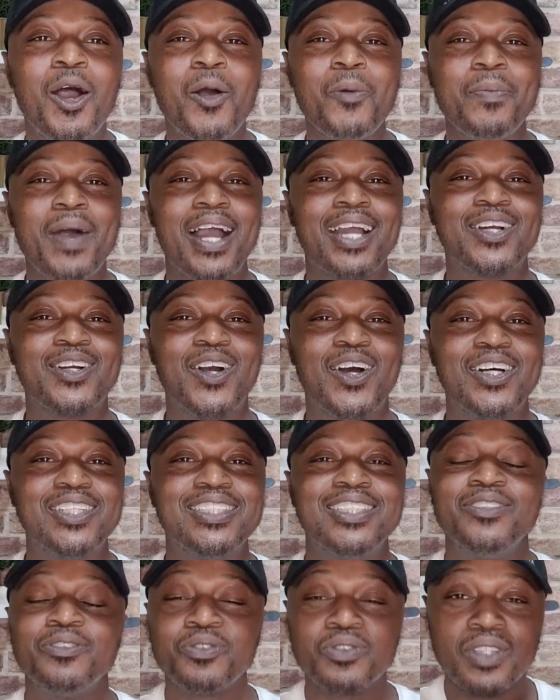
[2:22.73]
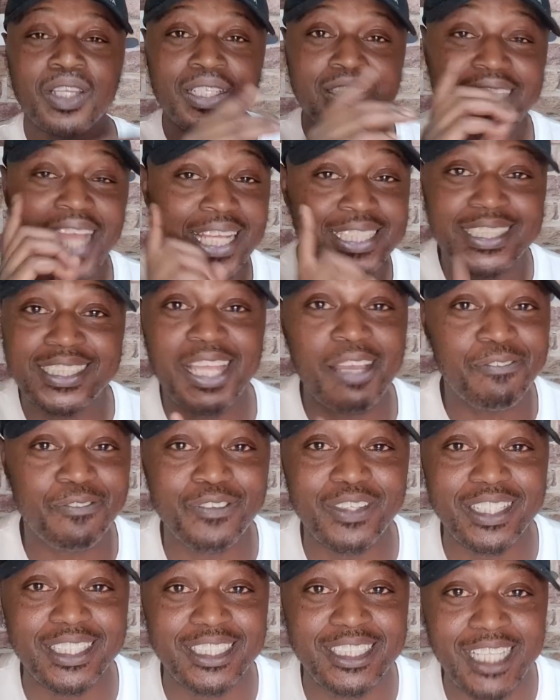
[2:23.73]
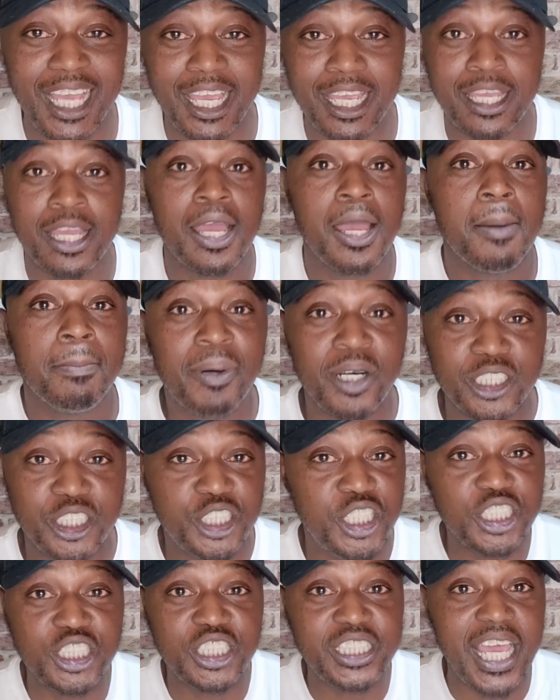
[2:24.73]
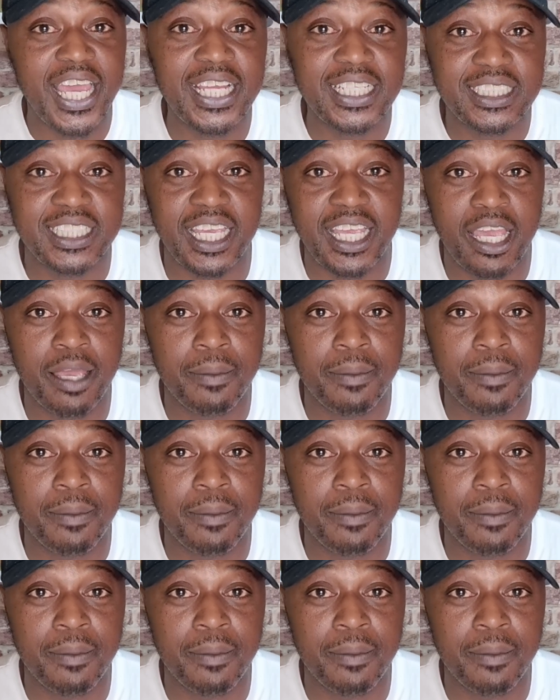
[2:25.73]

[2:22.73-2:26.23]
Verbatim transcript: oh my God. That's definitely Jay. But she's saying to